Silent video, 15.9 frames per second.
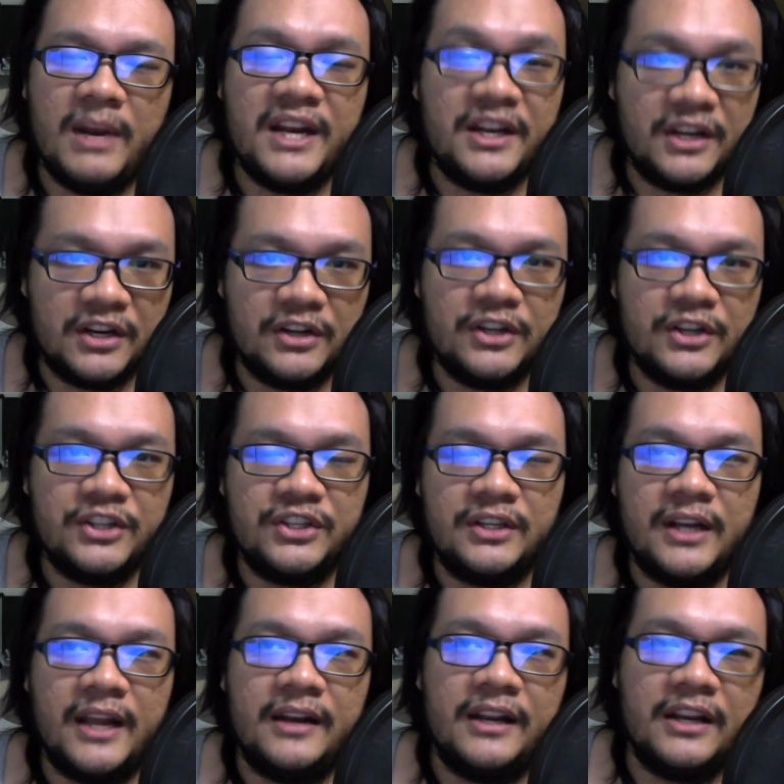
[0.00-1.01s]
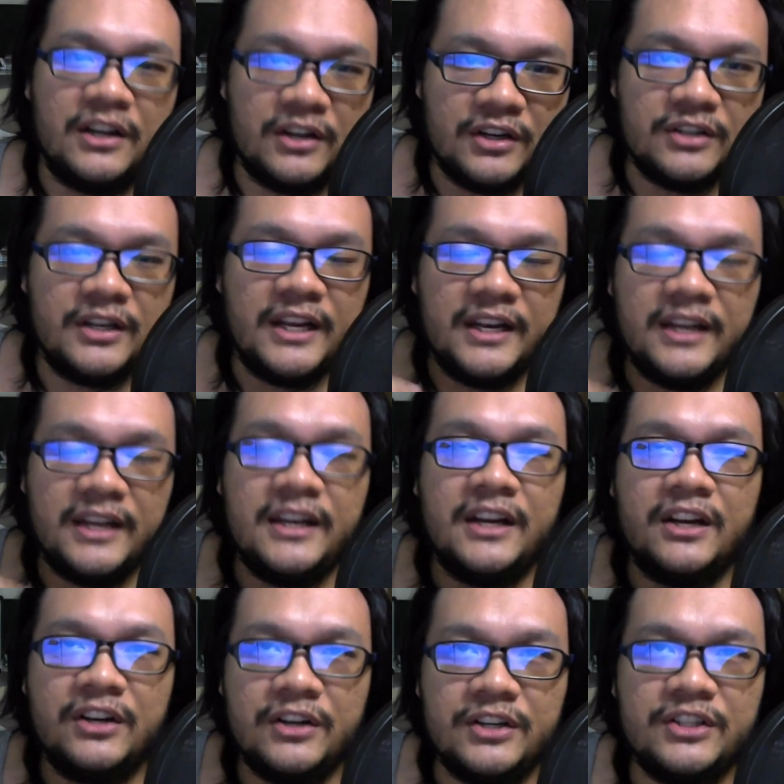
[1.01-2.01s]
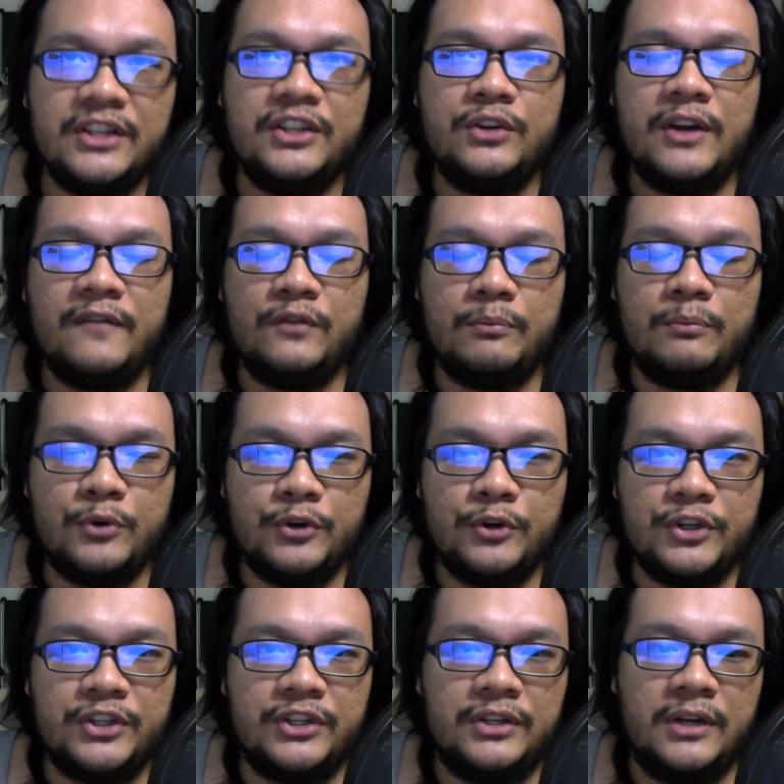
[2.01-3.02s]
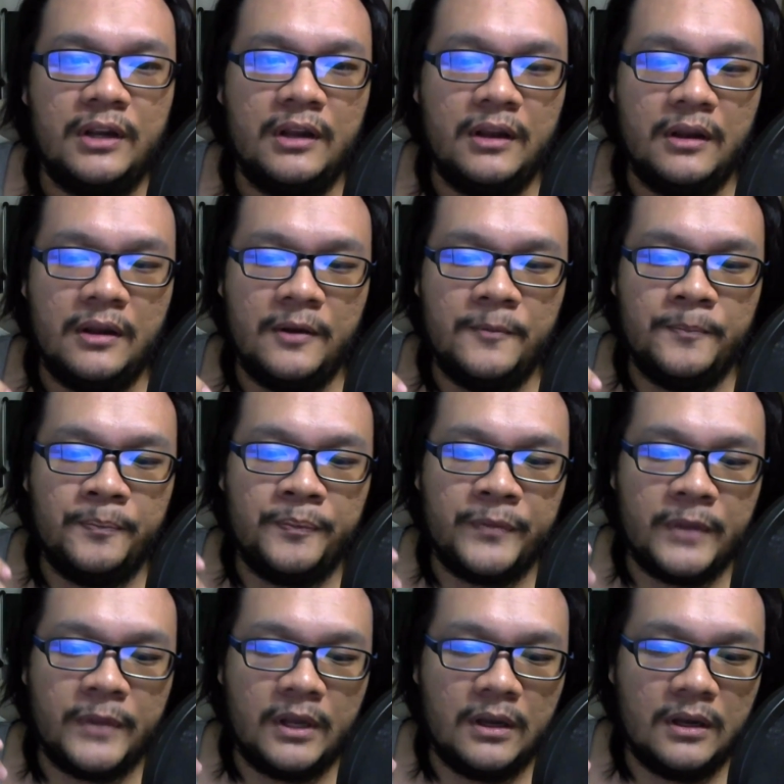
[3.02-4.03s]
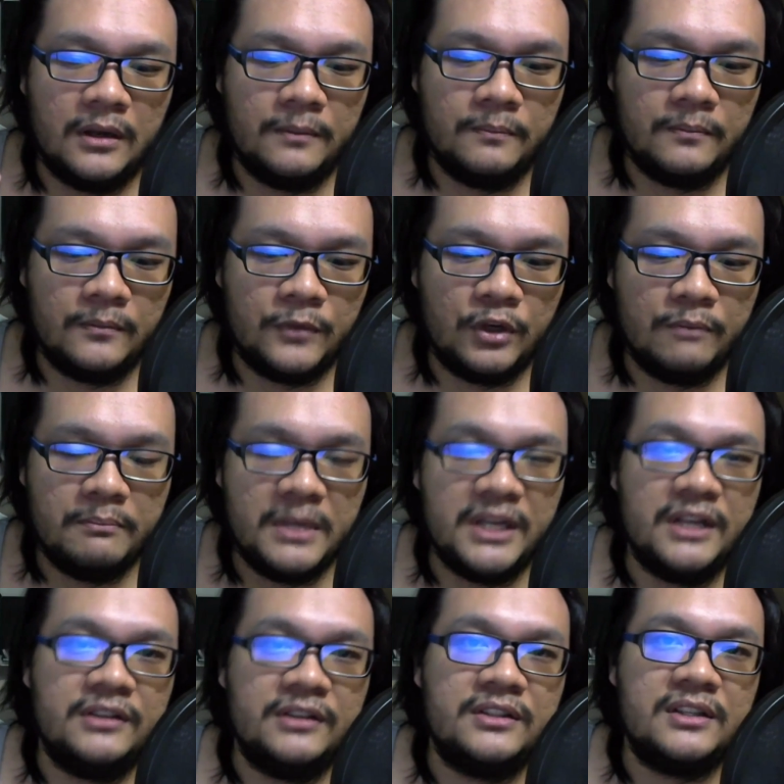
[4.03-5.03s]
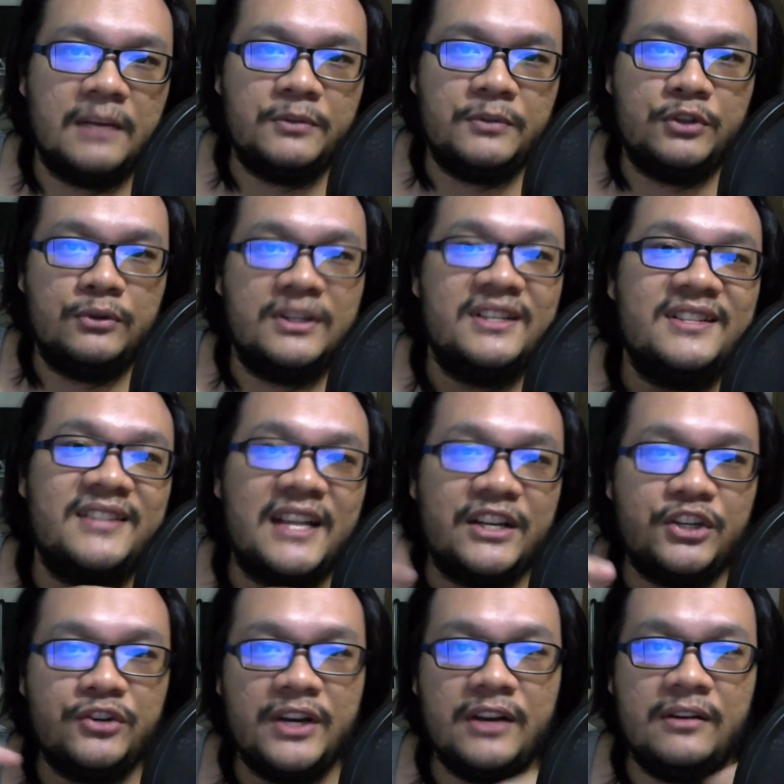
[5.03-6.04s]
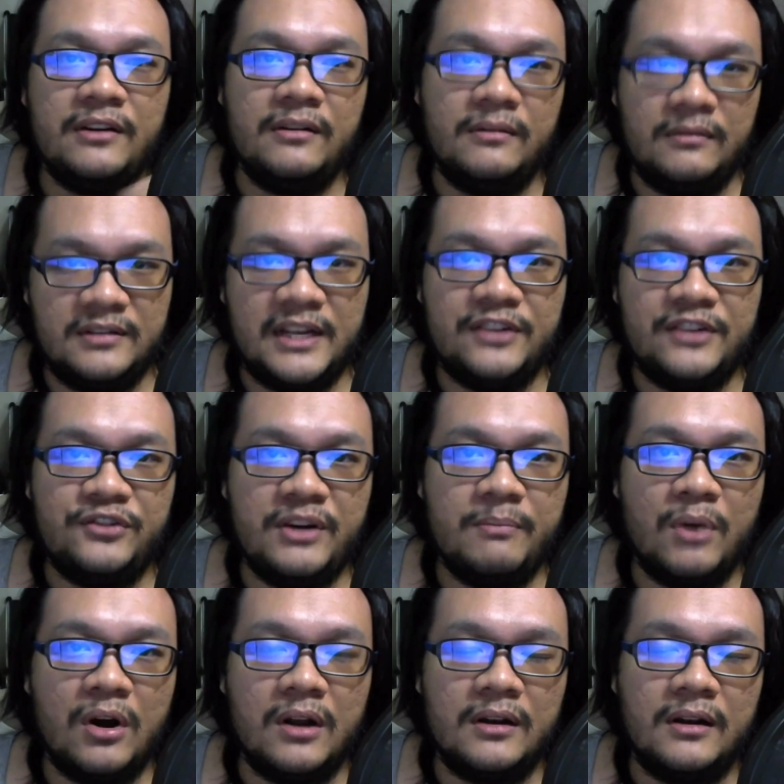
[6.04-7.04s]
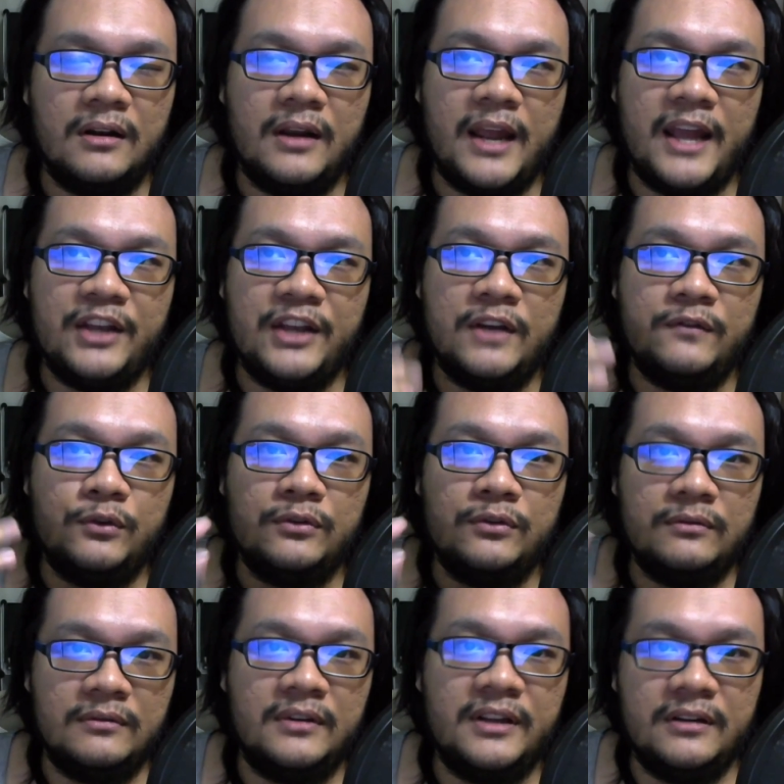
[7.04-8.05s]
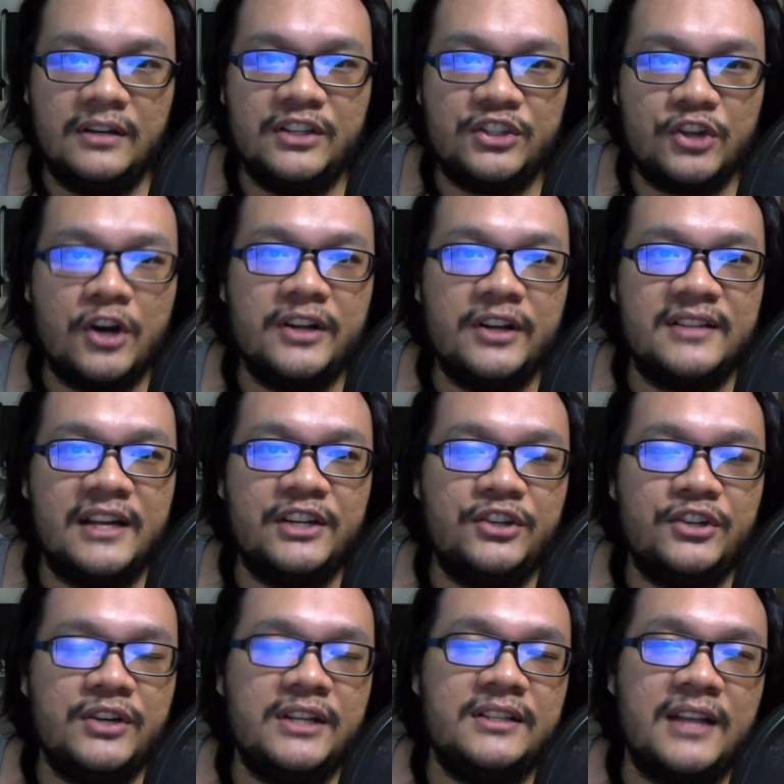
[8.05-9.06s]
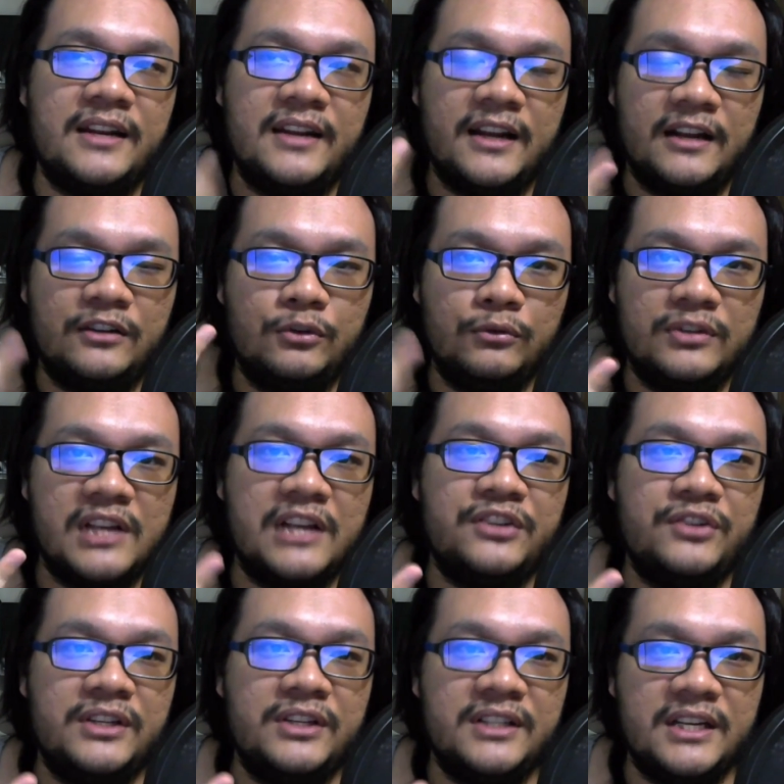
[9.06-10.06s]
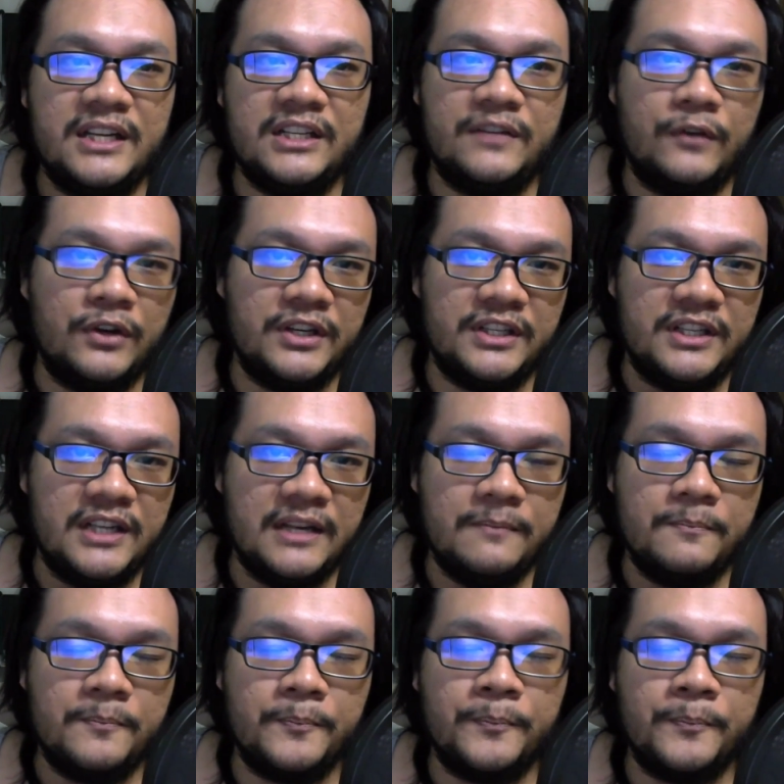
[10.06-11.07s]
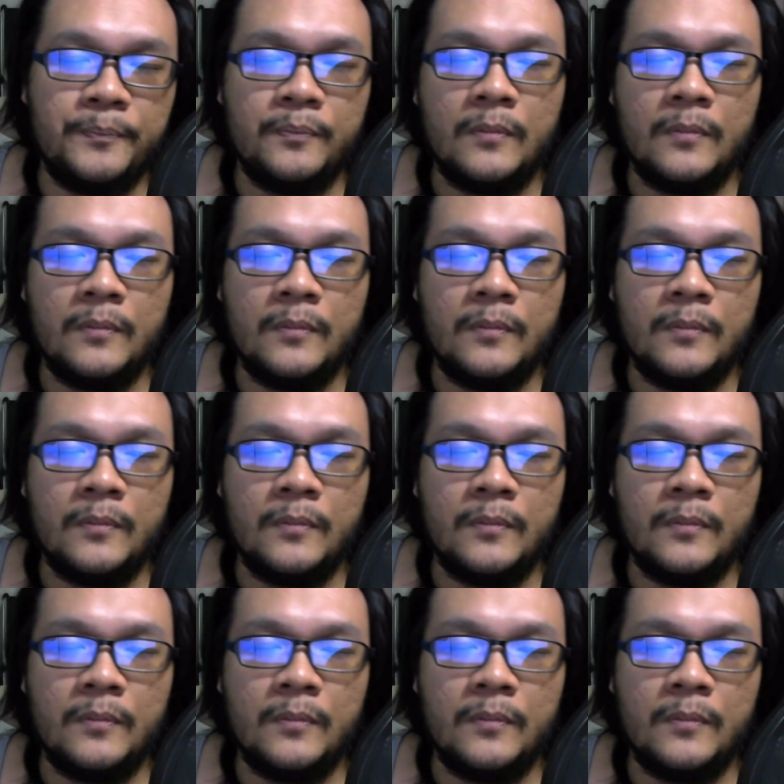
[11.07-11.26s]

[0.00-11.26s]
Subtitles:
played incursion, and in an incursion you have to push your minions up to a sentry bot, and you have to destroy the sentries, and there are 2 sentries each for each team.